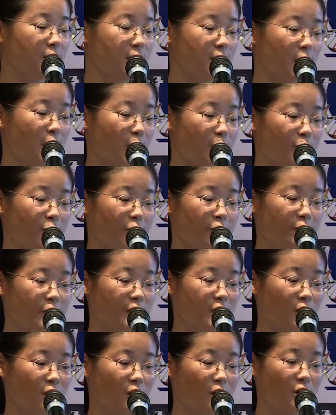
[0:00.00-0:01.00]
some
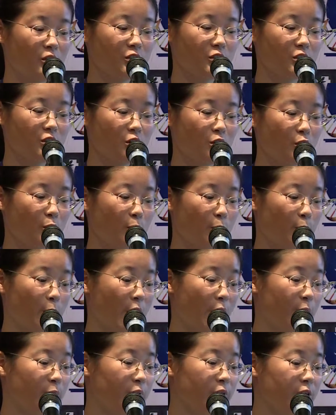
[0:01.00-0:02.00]
physiological
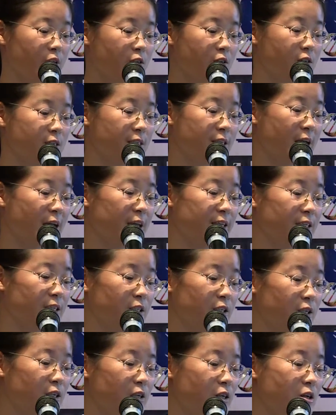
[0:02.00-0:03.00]
parameters at the
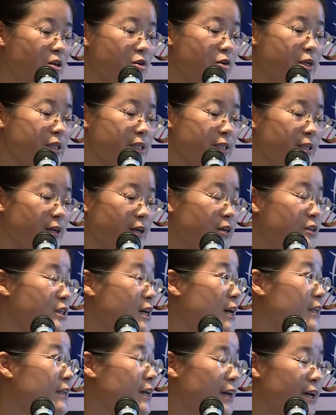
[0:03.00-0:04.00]
tillering stage
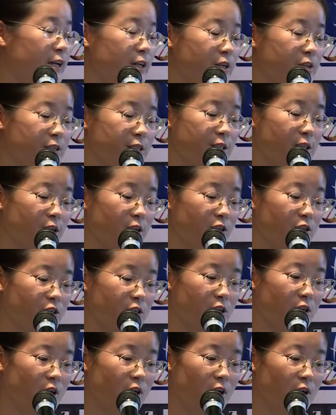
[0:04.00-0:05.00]
and the heading stage.